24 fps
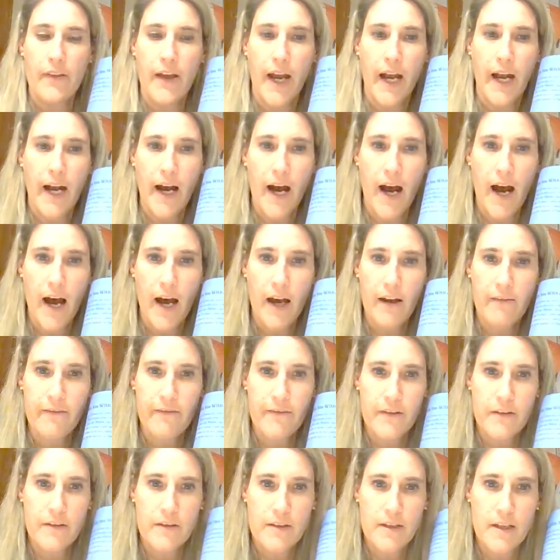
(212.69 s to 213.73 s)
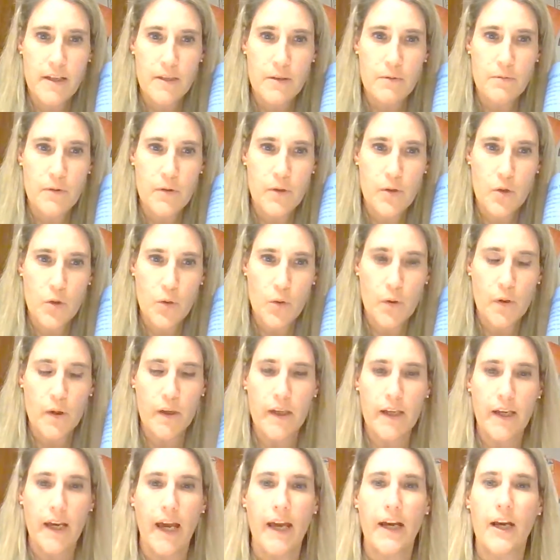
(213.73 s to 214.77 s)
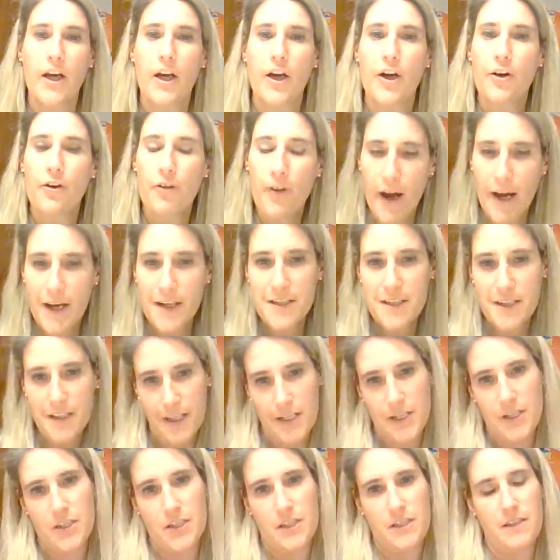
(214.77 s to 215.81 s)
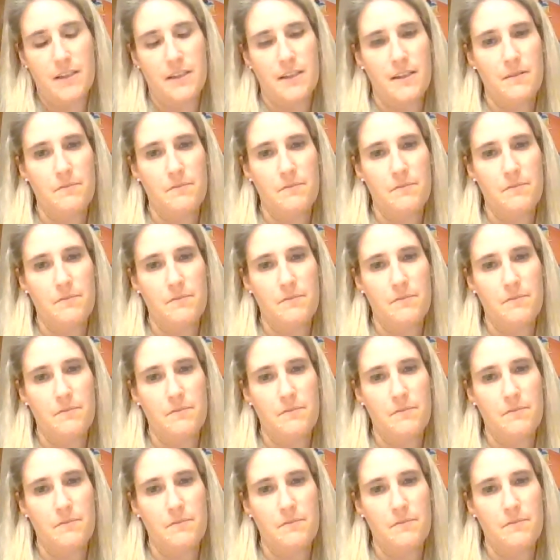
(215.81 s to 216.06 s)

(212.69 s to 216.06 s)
that God fills us with joy and congratulations.